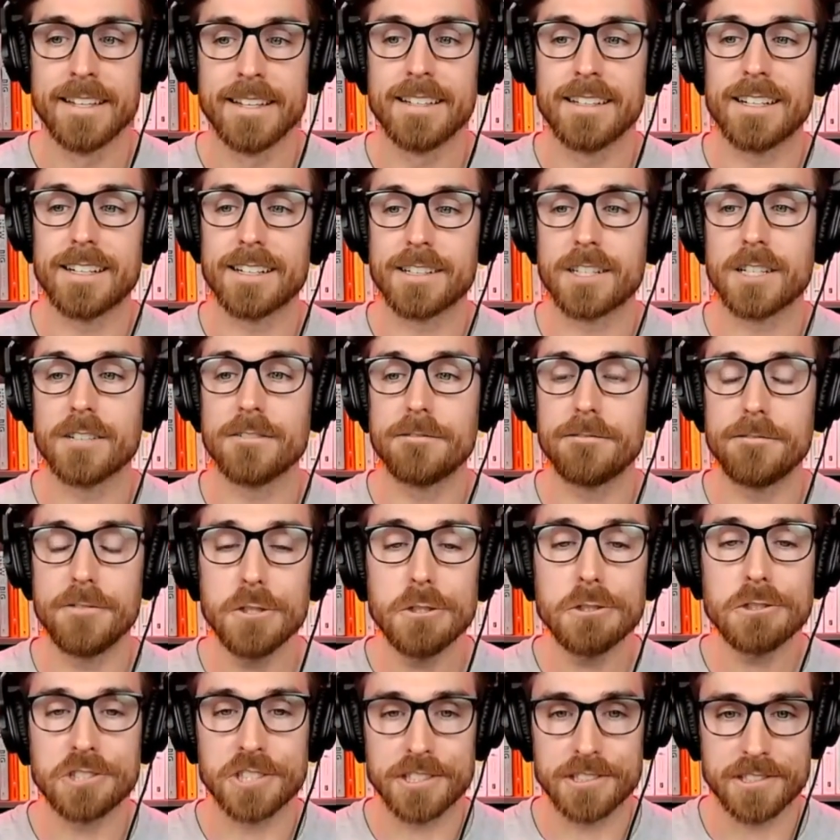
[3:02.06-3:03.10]
Uh,
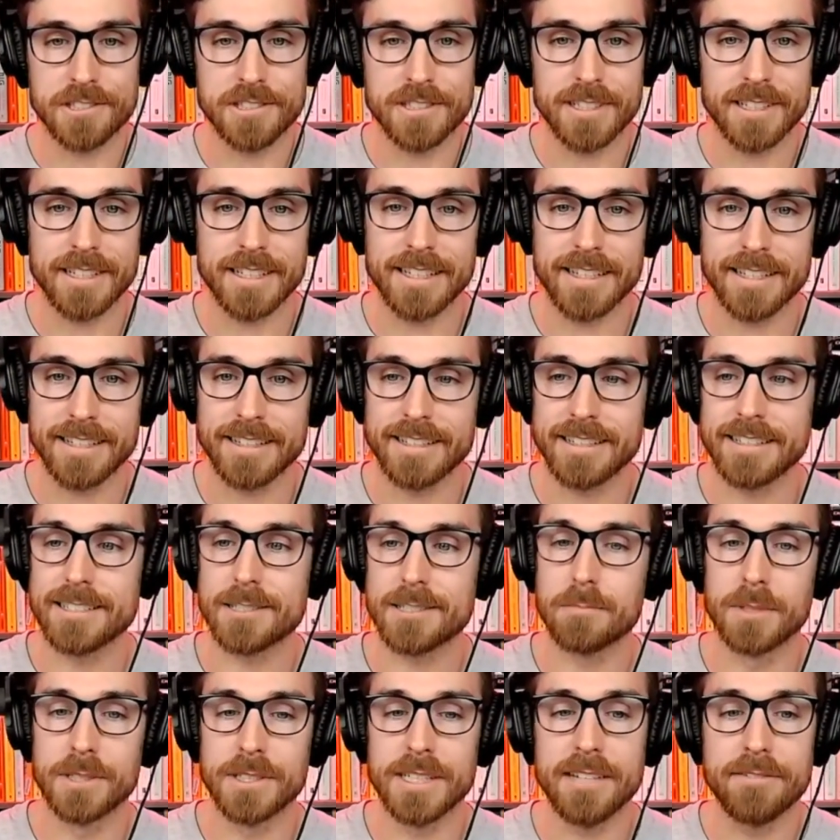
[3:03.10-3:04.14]
Confucius
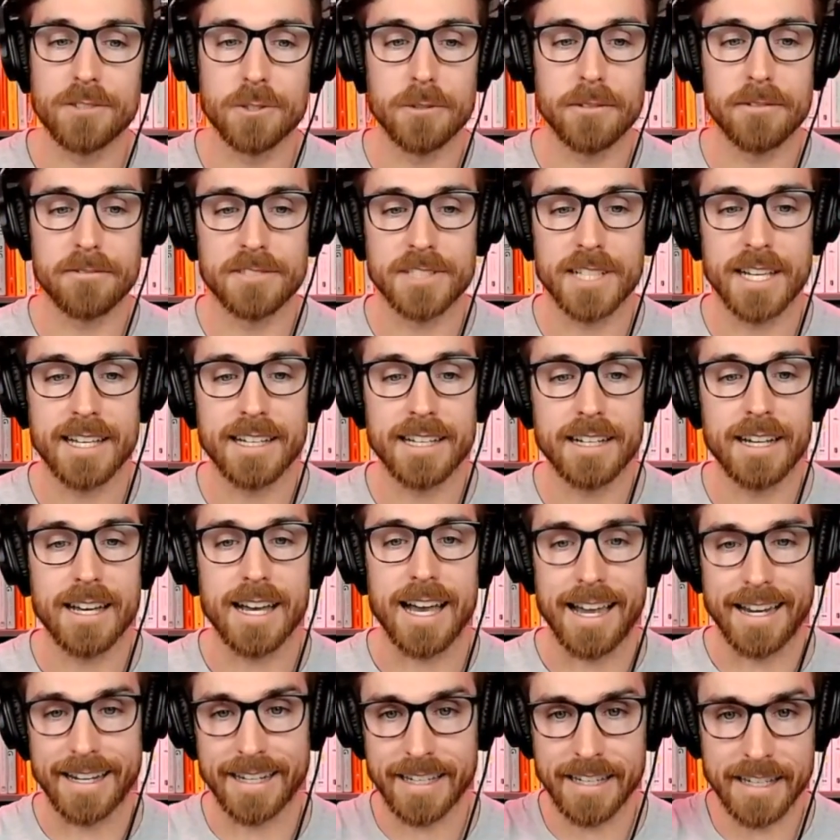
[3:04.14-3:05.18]
is believed to have said,
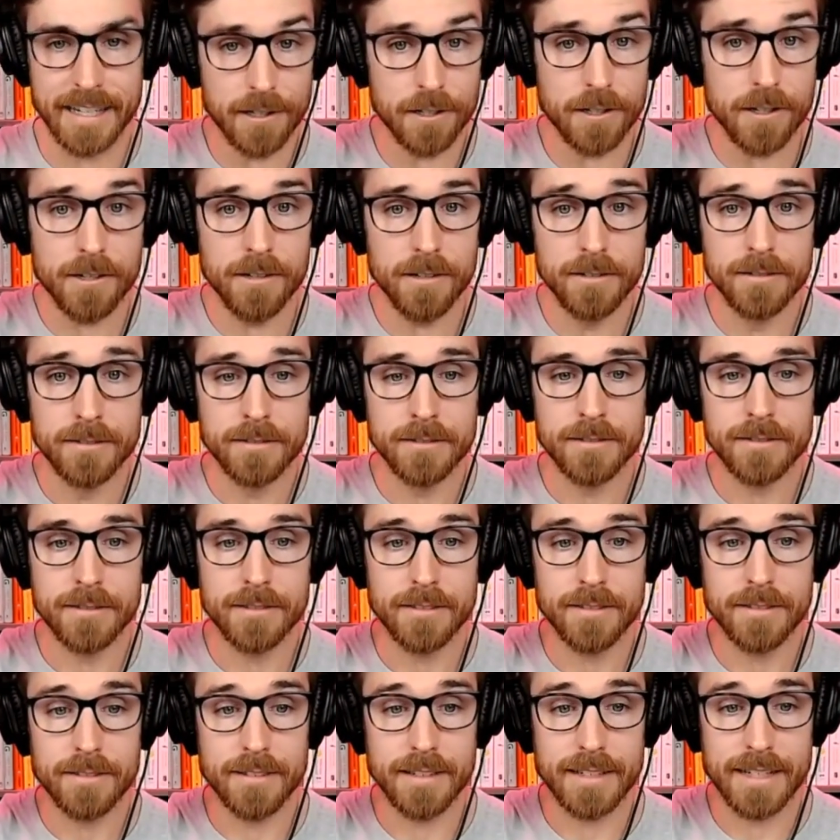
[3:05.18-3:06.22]
I hear
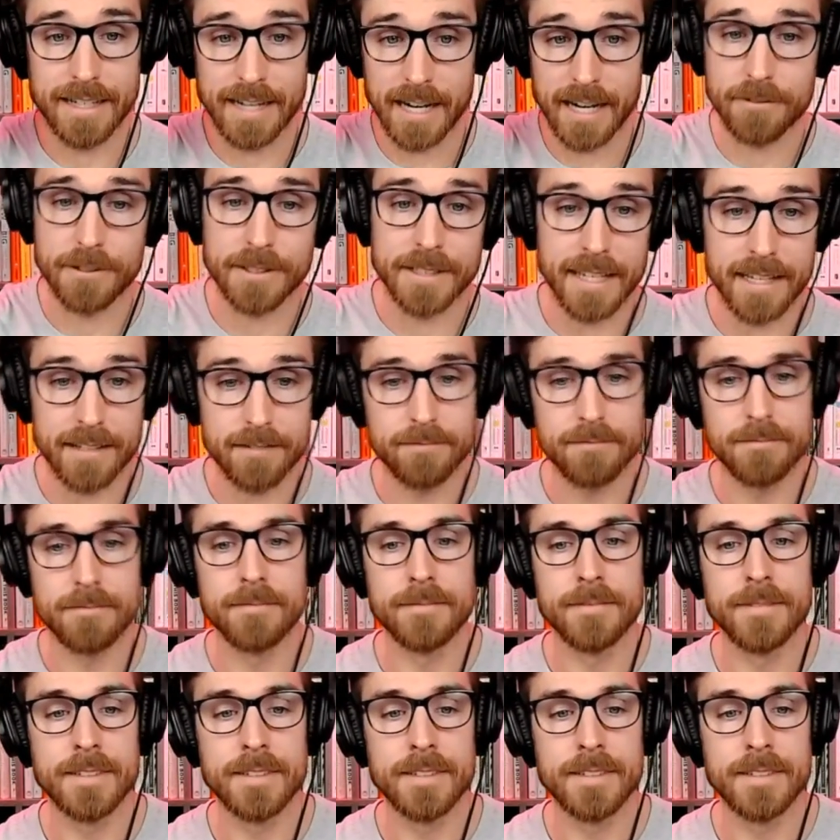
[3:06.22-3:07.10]
and I forget.